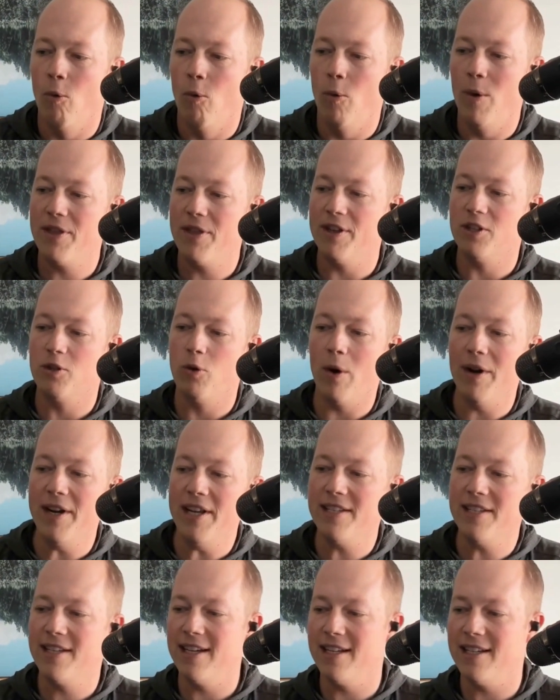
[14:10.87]
With a
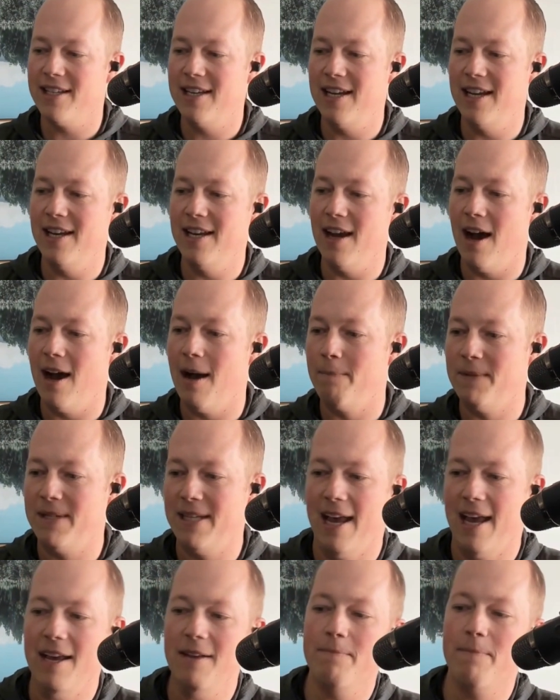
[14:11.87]
2016
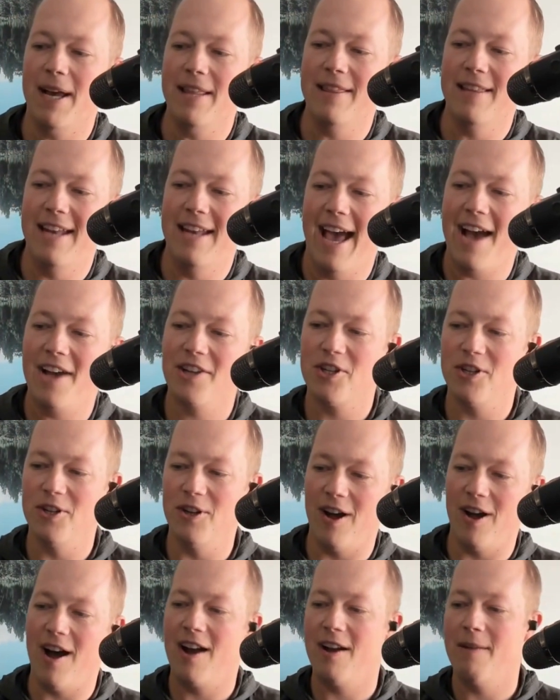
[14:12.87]
update by the
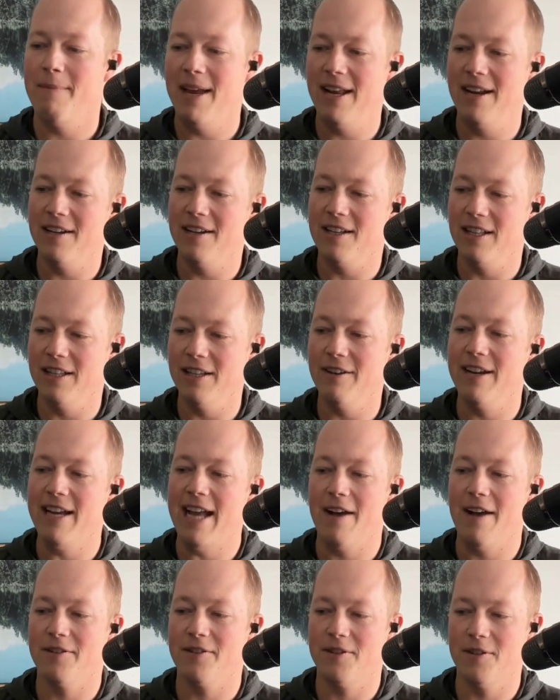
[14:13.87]
National Automated
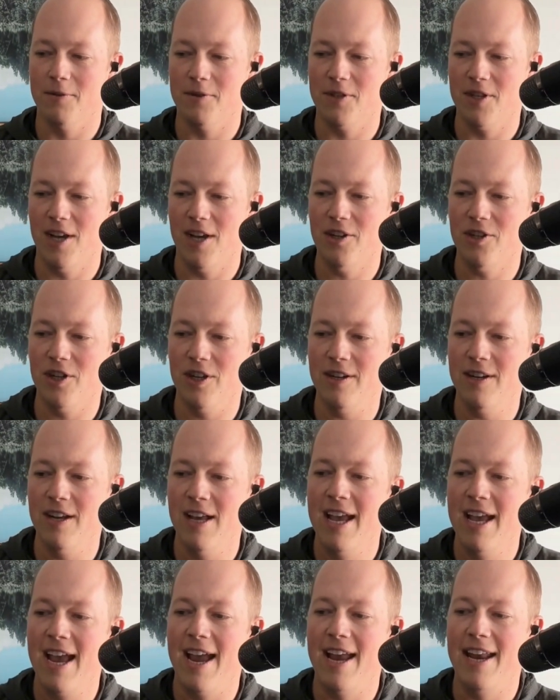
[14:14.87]
Clearinghouse Association,
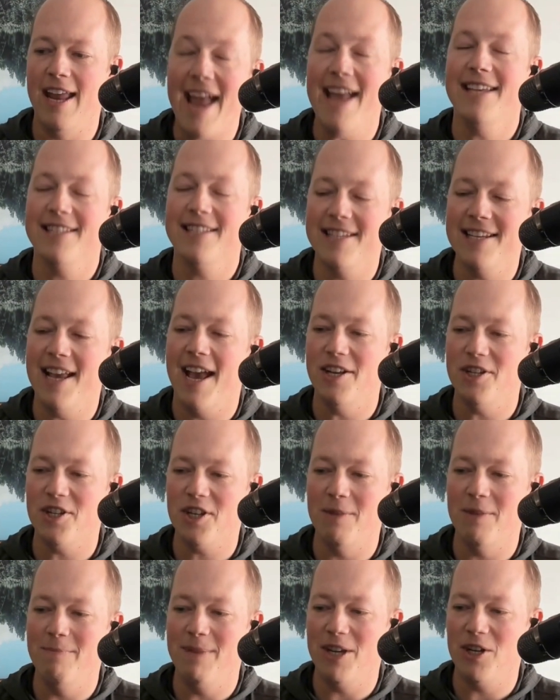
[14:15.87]
an
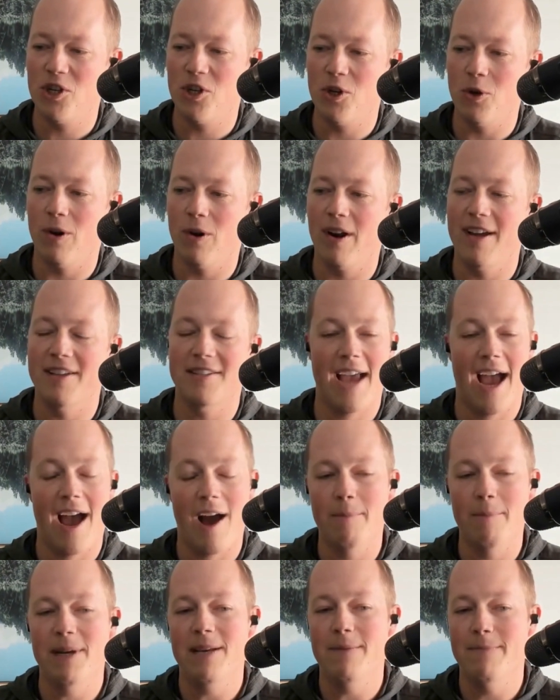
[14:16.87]
ACH can be as short as
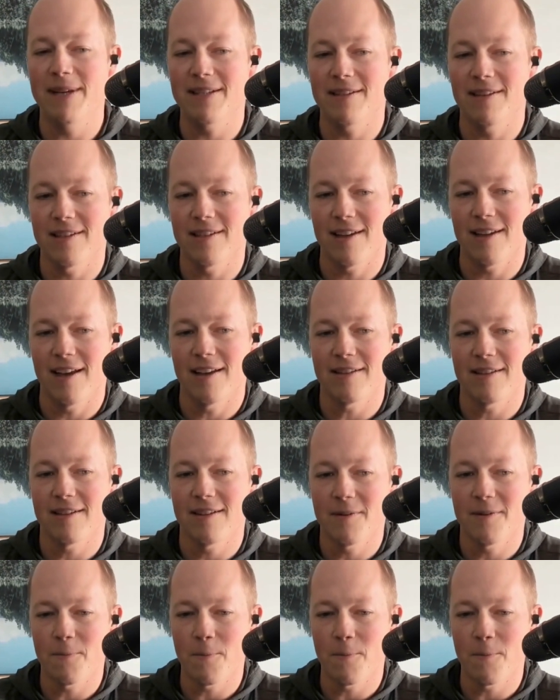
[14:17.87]
how many business days?